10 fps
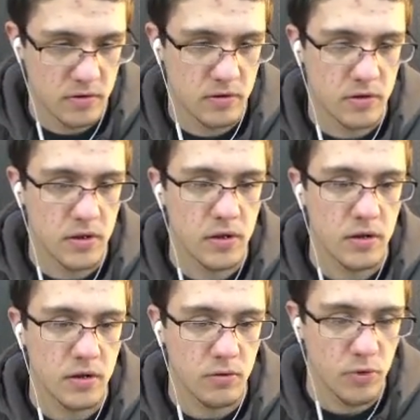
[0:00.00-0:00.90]

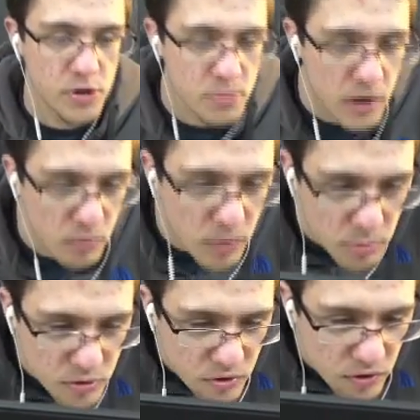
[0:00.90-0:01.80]
Where's my
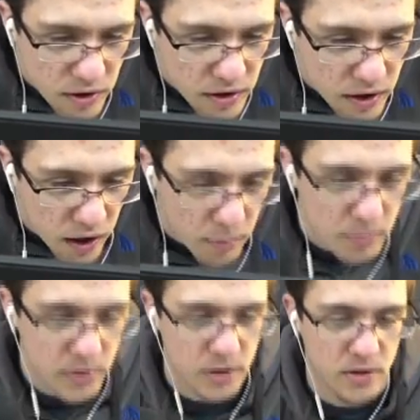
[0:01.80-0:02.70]
ripple delete gap?
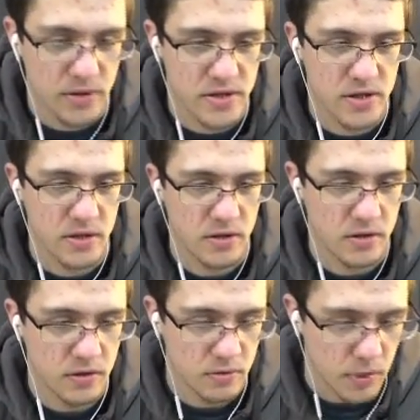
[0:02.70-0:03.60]
There it is.
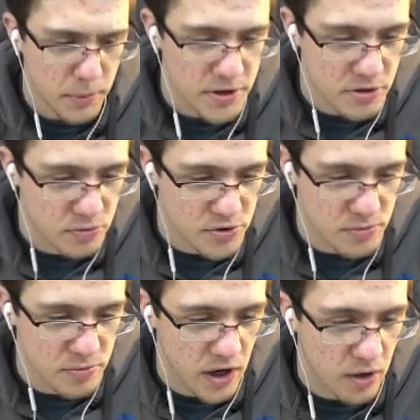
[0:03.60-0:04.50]
Why am I so
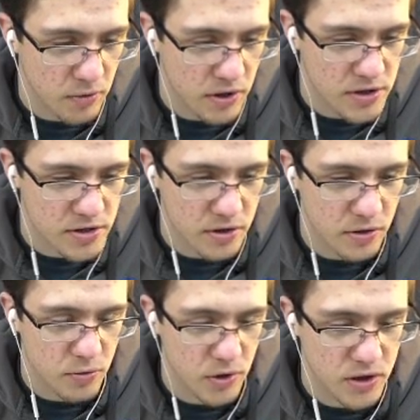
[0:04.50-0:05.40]
zoomed out? That's a good
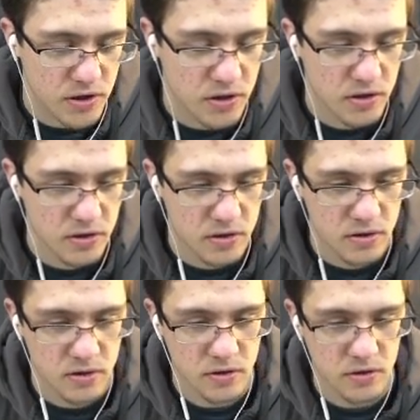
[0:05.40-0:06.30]
question.
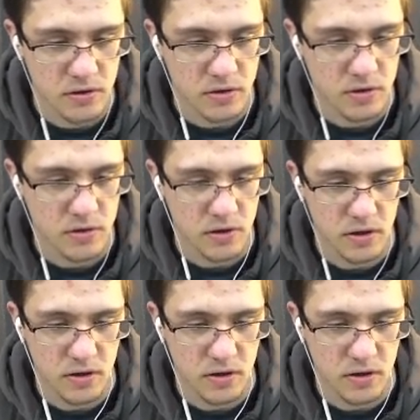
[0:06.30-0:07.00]
Alright.